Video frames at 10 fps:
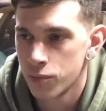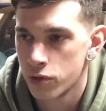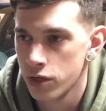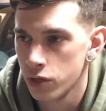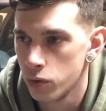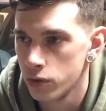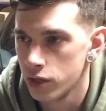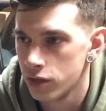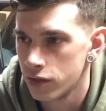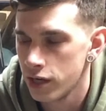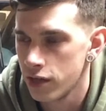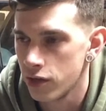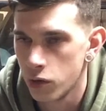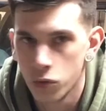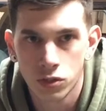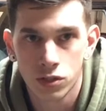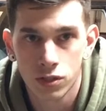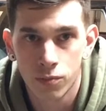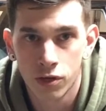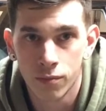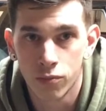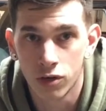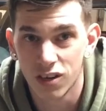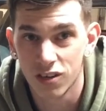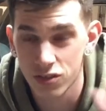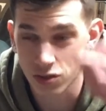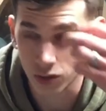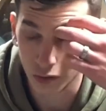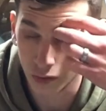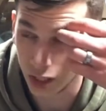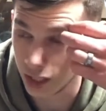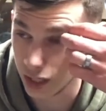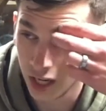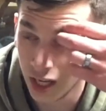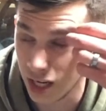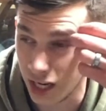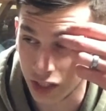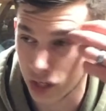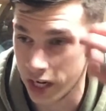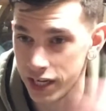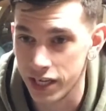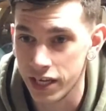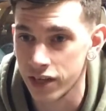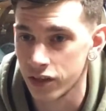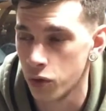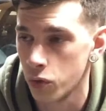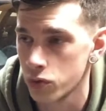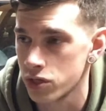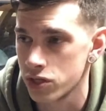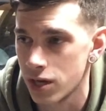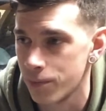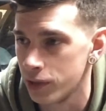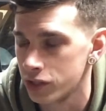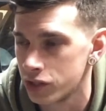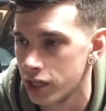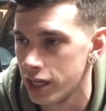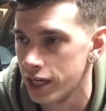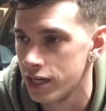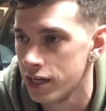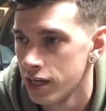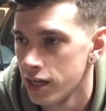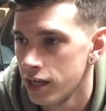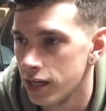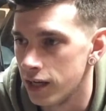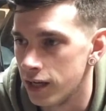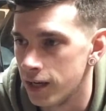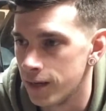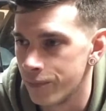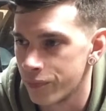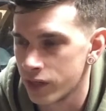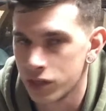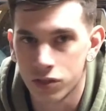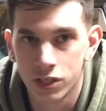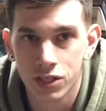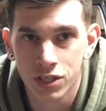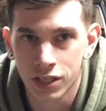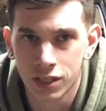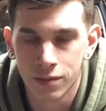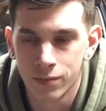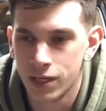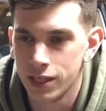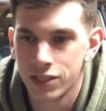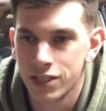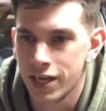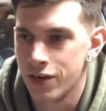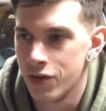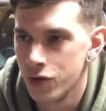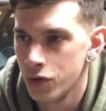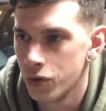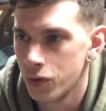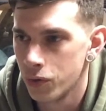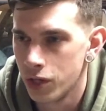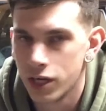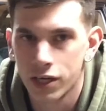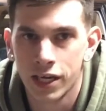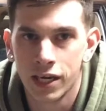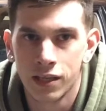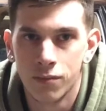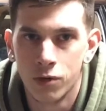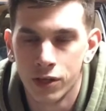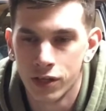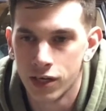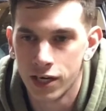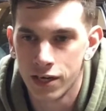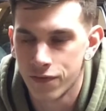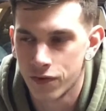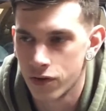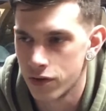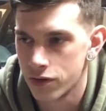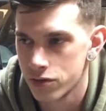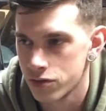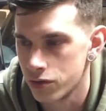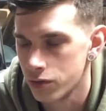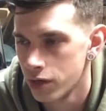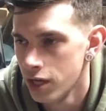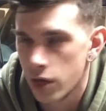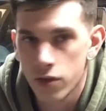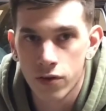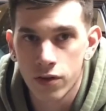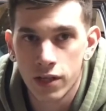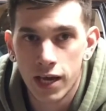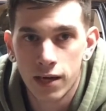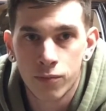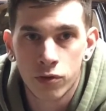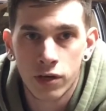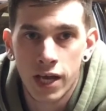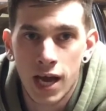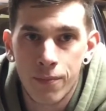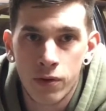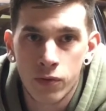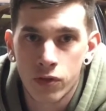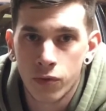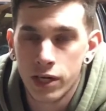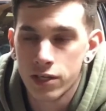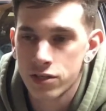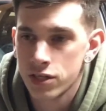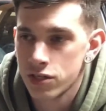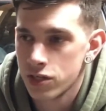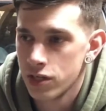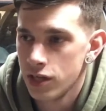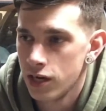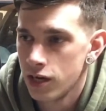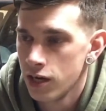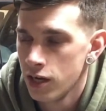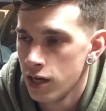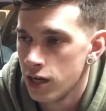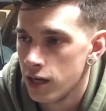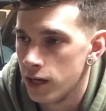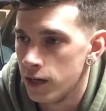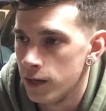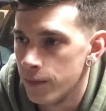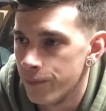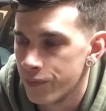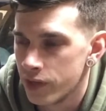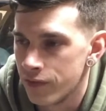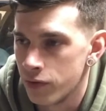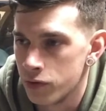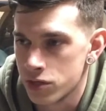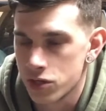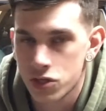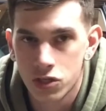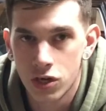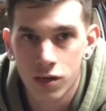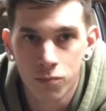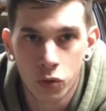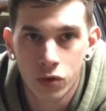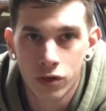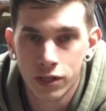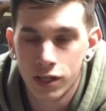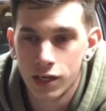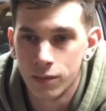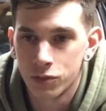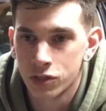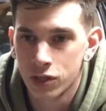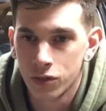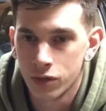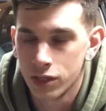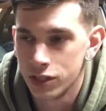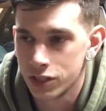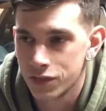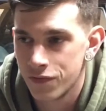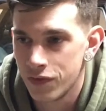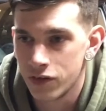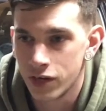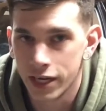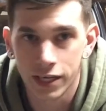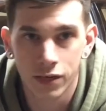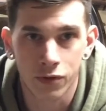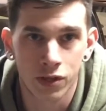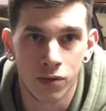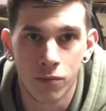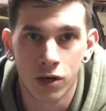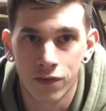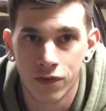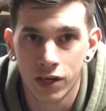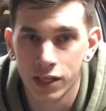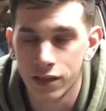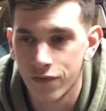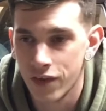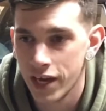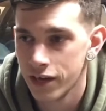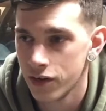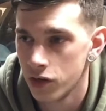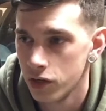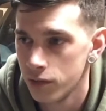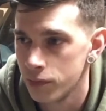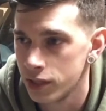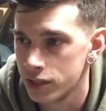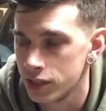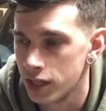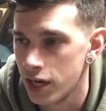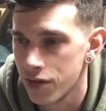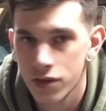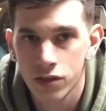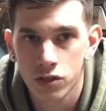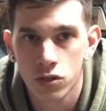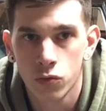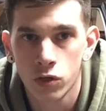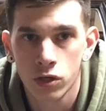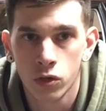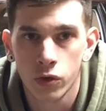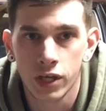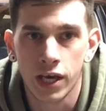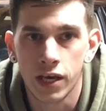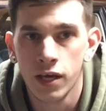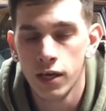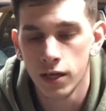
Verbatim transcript: pretty old already. The hoses are pretty brittle, so uh, I tried heating the hoses up, I tried um, greasing them and I just had no luck getting them on there any further. So other than that, I'm pretty happy with the way it sits in there. Um, if it was a stock motor in there, I'm sure it would have just fit right in without modifying the fan at all, but uh, I think this will work okay.